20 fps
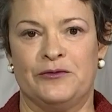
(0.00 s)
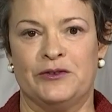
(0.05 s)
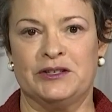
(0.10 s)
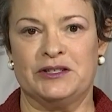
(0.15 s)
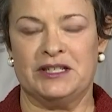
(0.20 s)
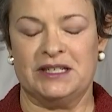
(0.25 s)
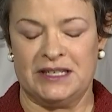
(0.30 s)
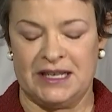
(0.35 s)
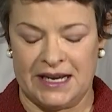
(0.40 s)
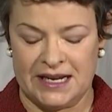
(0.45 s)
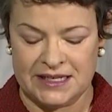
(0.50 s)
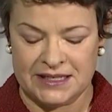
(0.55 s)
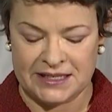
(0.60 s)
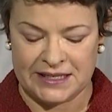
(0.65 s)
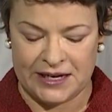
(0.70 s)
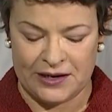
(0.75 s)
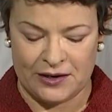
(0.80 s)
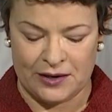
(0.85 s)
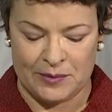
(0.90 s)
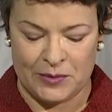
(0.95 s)
for today's
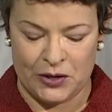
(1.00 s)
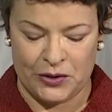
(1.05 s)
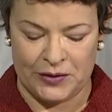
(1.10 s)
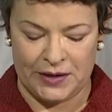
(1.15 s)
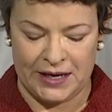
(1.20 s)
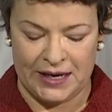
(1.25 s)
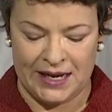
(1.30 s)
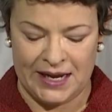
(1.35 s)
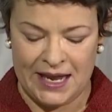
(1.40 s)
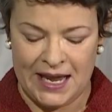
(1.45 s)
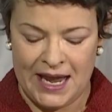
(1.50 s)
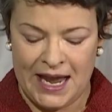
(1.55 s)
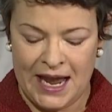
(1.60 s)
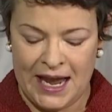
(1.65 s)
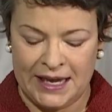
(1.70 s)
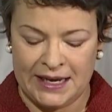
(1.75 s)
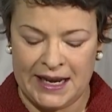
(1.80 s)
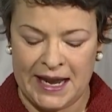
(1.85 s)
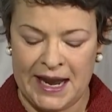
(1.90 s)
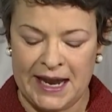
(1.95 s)
ceremony
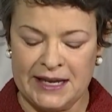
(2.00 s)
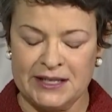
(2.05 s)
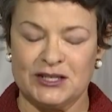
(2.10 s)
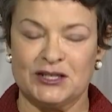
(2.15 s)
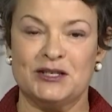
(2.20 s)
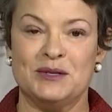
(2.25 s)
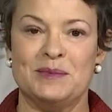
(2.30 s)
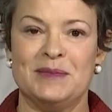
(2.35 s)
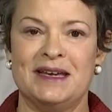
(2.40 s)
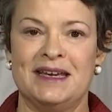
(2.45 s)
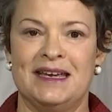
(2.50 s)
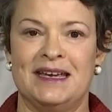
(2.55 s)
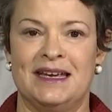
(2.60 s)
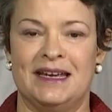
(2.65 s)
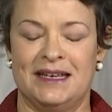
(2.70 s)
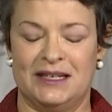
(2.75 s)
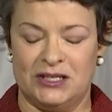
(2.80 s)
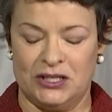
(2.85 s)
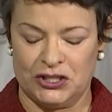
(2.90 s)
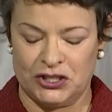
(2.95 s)
and asked
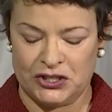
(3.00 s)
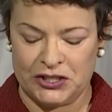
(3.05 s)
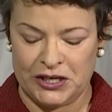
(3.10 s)
me to